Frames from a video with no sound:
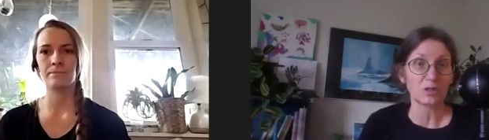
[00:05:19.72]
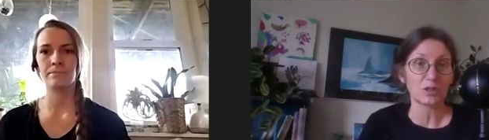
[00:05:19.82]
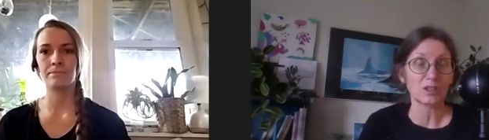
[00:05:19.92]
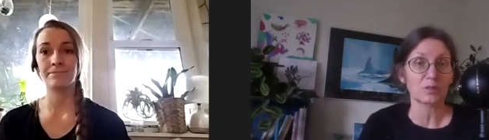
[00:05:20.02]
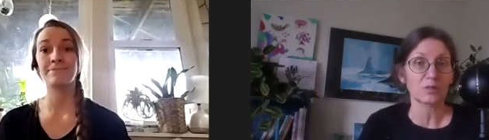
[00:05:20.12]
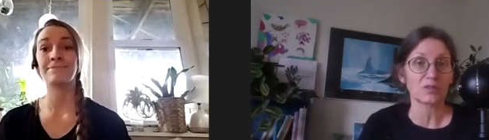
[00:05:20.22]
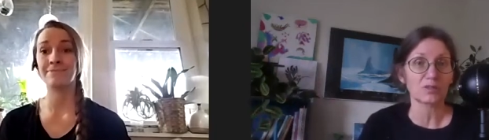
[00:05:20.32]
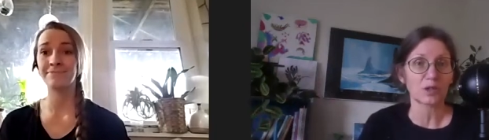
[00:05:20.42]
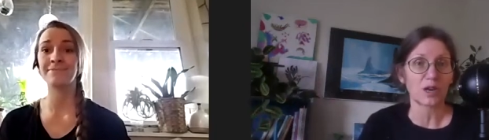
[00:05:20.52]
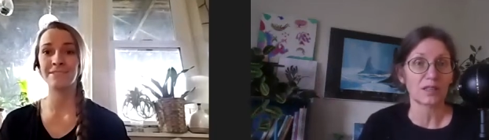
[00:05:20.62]
Speaker 1: in terms of
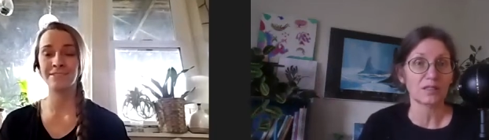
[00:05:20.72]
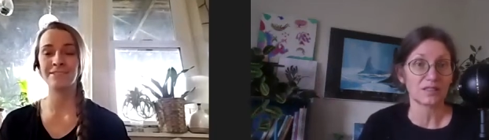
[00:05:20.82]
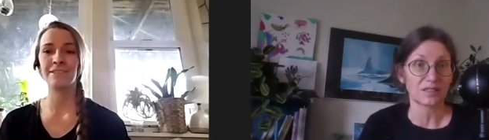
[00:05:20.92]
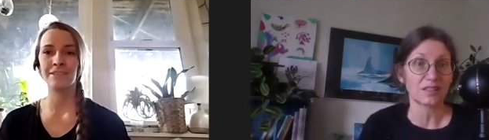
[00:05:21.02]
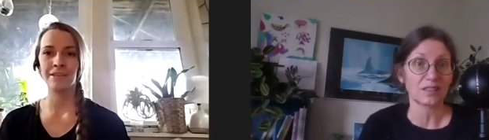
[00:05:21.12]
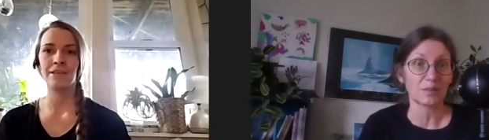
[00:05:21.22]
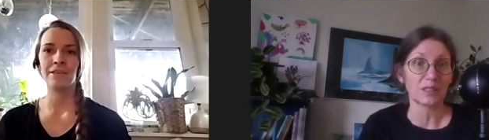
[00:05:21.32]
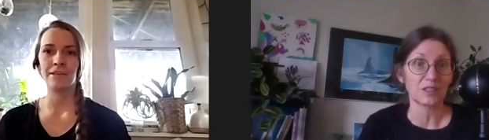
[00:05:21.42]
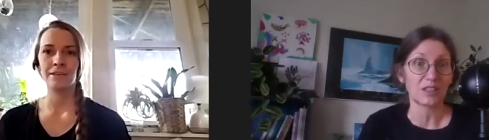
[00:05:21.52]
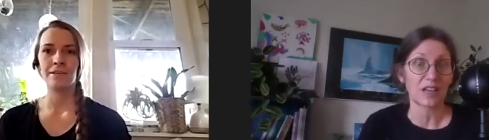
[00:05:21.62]
trying to see them in
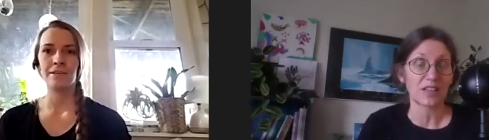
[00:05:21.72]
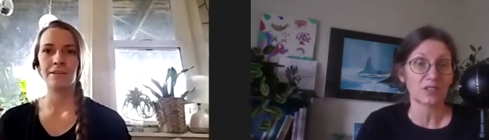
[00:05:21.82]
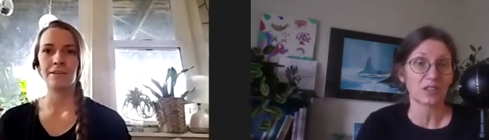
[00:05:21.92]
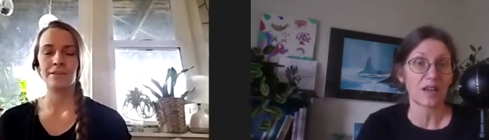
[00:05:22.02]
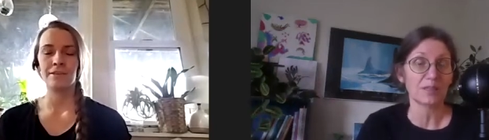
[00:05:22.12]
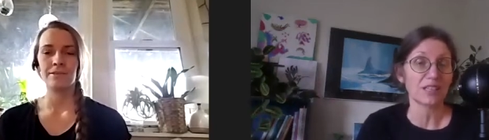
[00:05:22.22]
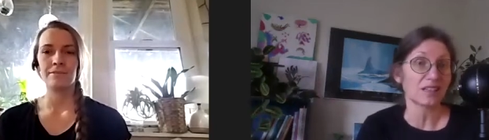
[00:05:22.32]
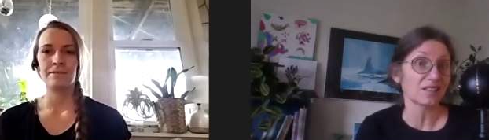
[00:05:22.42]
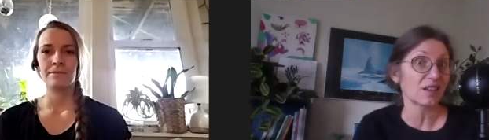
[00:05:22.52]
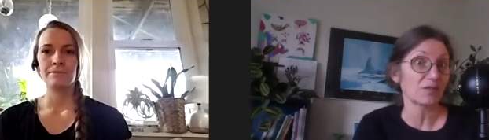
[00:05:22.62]
their natural habitat
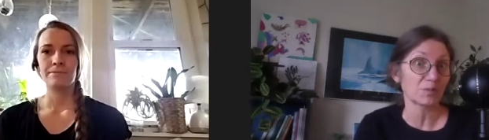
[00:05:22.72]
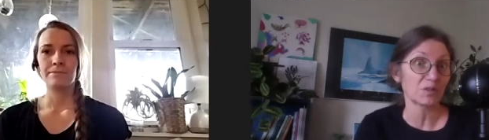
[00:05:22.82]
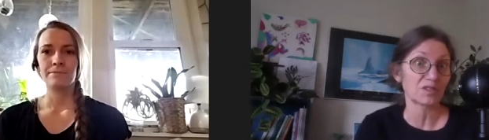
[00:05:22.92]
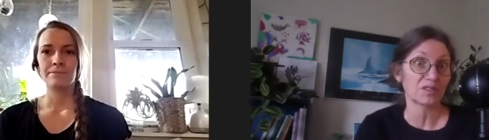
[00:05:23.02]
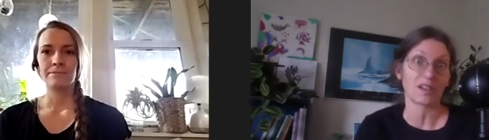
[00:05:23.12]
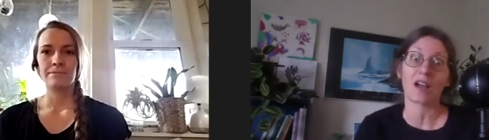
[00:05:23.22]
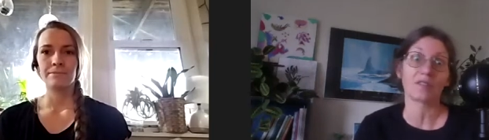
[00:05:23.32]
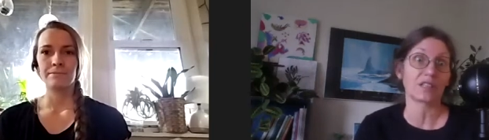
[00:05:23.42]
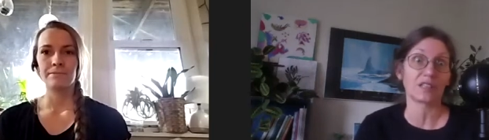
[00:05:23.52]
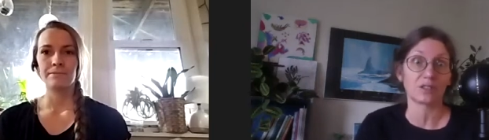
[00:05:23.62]
aside from
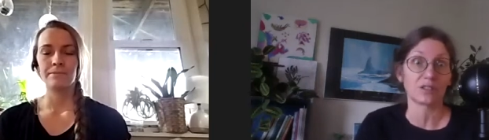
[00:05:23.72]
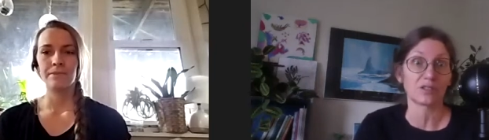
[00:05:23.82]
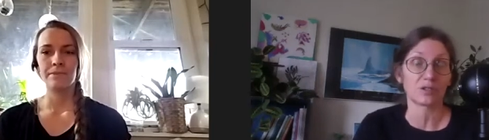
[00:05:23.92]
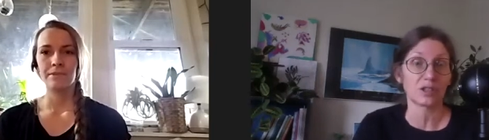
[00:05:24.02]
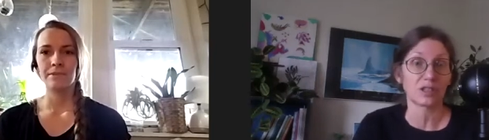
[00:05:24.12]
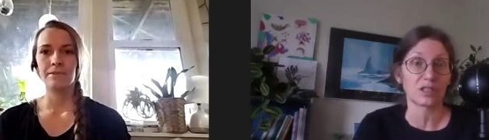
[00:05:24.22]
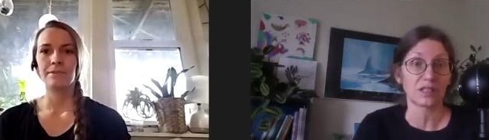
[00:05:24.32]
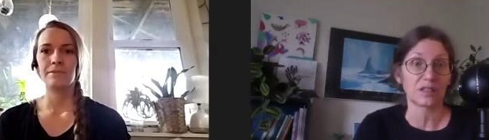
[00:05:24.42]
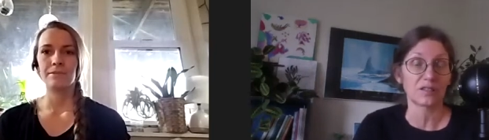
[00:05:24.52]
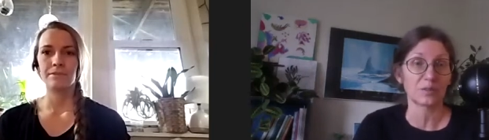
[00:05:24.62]
diving or snorkeling,
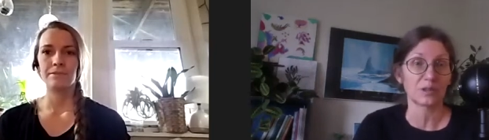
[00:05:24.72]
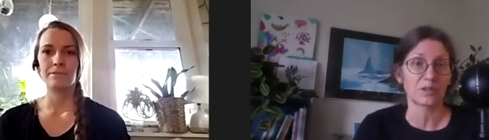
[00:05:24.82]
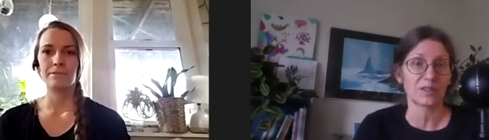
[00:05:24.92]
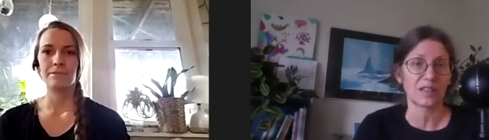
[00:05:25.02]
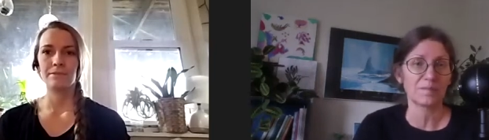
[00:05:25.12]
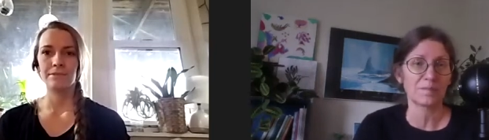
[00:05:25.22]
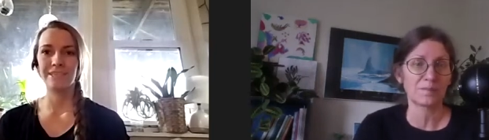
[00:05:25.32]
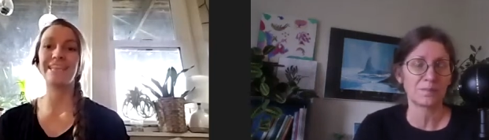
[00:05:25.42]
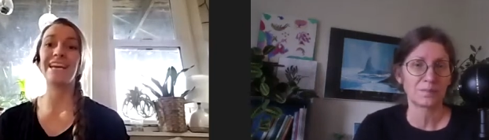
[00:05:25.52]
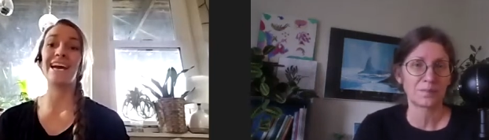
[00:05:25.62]
I suppose, hey?
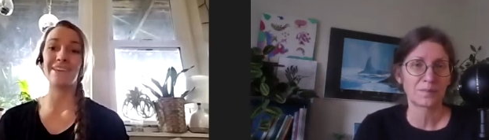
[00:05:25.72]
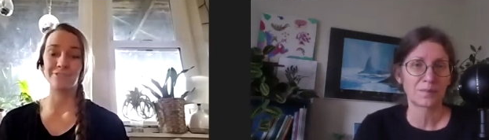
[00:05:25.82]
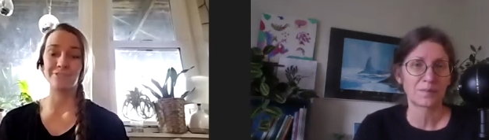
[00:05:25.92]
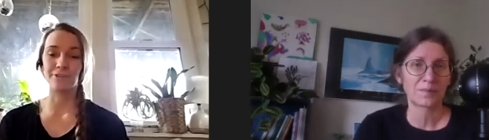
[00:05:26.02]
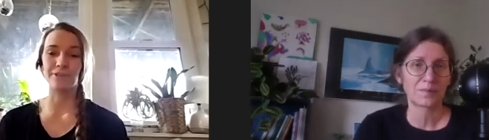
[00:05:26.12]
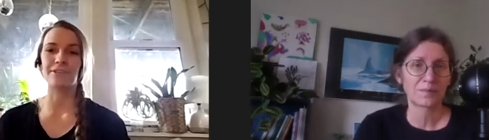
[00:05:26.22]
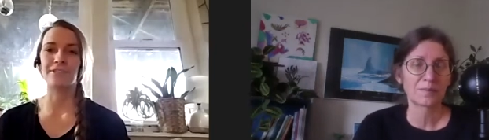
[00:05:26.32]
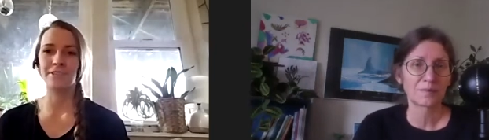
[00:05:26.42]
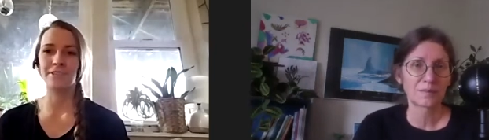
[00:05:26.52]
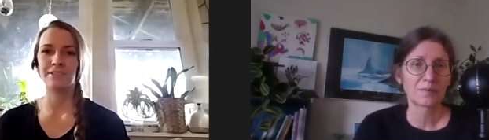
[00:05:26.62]
Speaker 2: Yeah, of
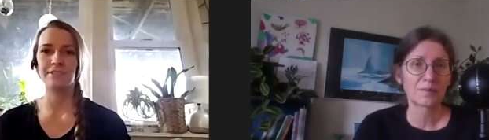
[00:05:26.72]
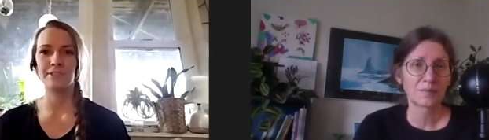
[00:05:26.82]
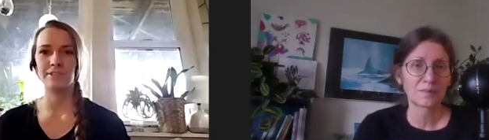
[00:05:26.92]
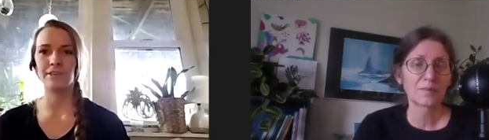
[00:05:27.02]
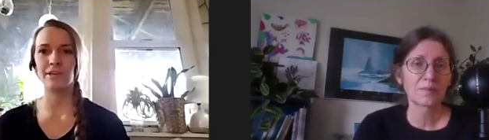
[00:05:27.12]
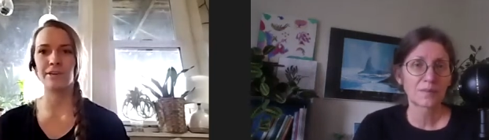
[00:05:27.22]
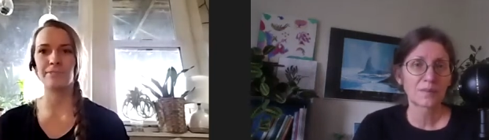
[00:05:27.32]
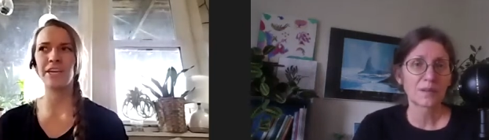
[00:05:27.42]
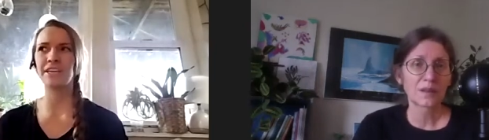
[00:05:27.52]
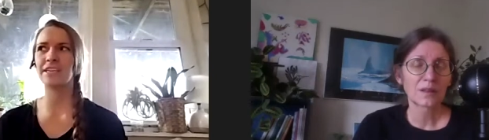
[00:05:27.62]
course
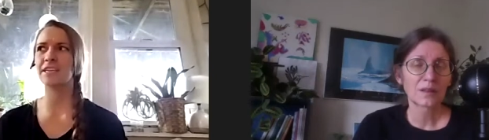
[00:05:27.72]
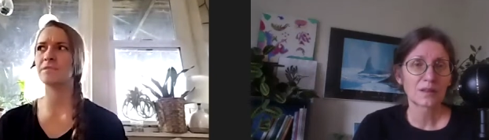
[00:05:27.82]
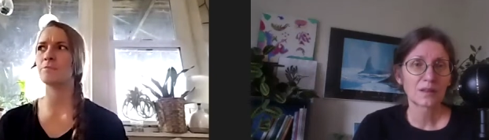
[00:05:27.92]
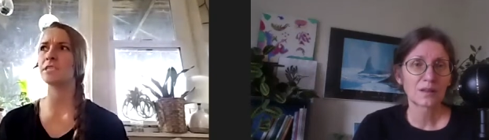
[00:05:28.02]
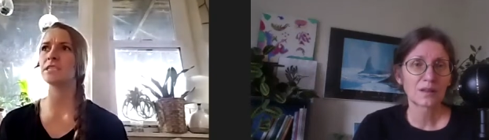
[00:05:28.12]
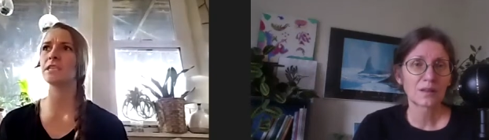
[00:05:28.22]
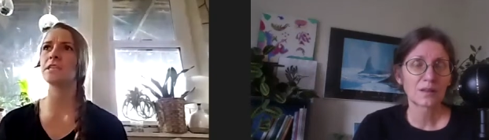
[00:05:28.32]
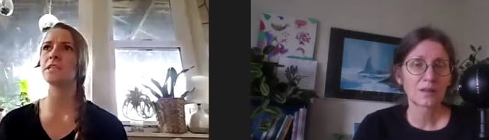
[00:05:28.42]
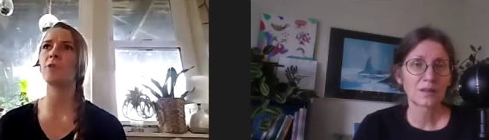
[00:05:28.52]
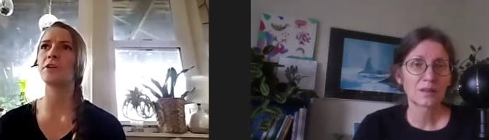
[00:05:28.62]
um, yeah, and, and places like
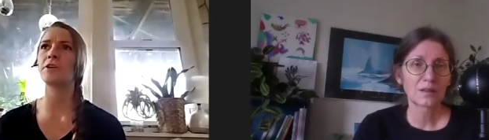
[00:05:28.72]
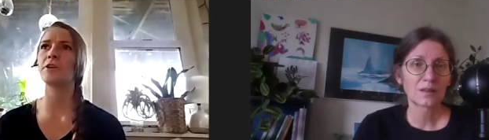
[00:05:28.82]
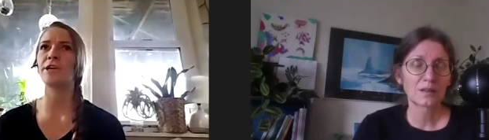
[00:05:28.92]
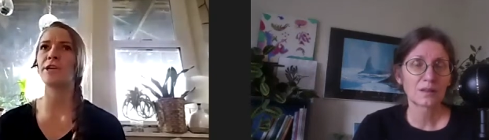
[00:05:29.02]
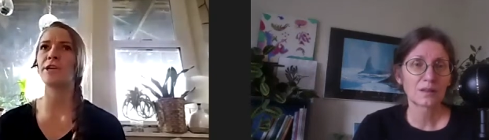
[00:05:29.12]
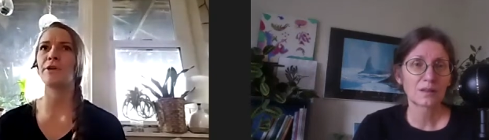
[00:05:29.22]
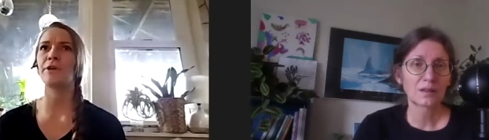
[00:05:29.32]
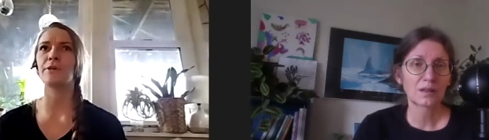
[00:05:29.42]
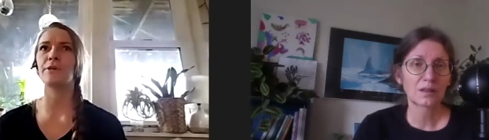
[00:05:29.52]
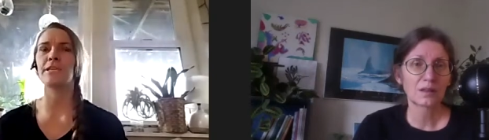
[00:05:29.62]
the Monterey Bay
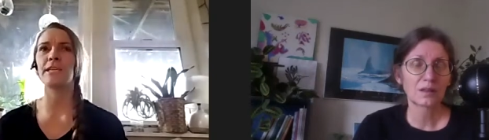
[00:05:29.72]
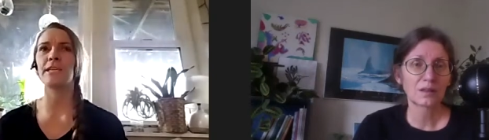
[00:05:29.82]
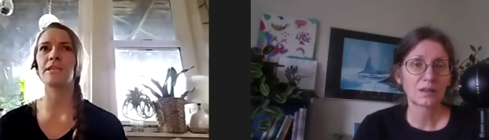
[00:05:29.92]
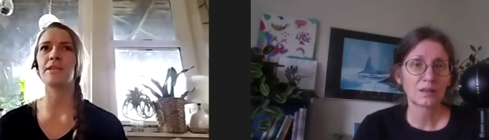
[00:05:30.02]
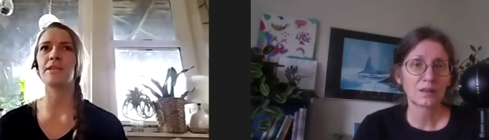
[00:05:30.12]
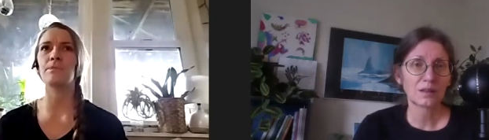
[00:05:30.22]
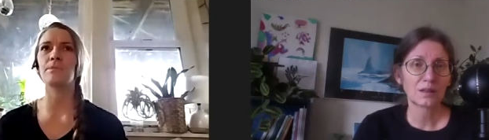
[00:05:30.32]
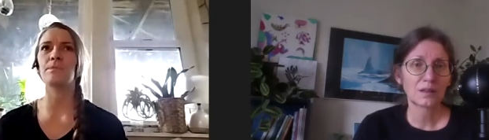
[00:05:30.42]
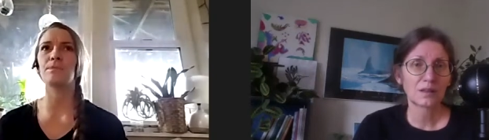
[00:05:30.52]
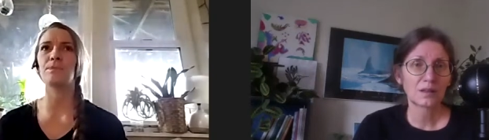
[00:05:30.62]
Aquarium, like that, the
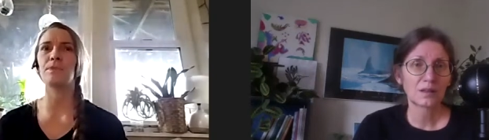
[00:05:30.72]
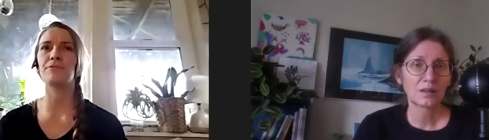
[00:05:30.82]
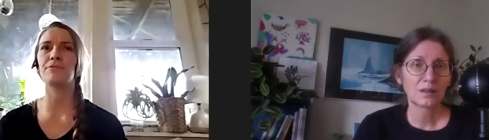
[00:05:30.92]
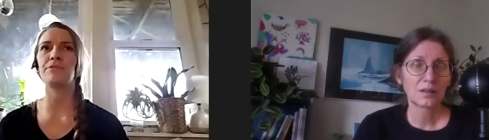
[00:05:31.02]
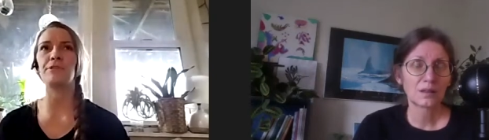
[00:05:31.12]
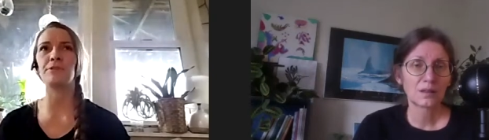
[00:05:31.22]
if if you're